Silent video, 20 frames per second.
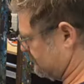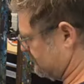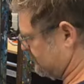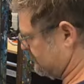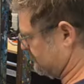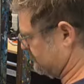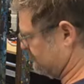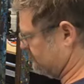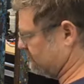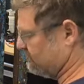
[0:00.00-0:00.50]
We
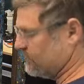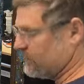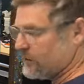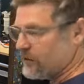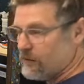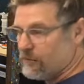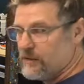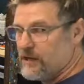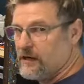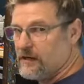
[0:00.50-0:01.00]
can
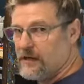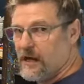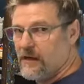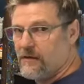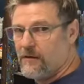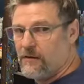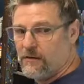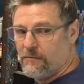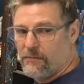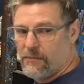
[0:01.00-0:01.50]
all be
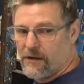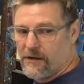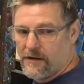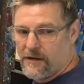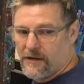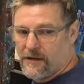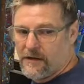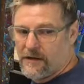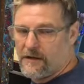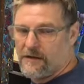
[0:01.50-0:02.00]
together, but
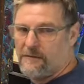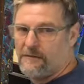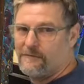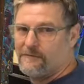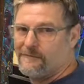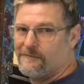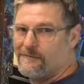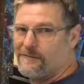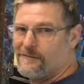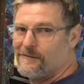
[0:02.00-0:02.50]
in
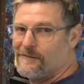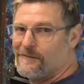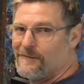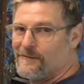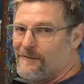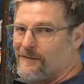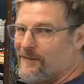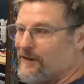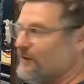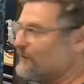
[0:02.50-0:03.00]

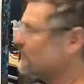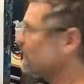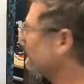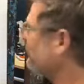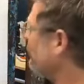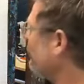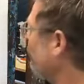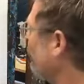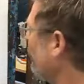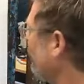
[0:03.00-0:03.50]
a
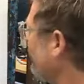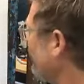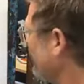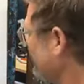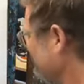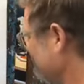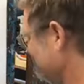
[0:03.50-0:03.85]
different way.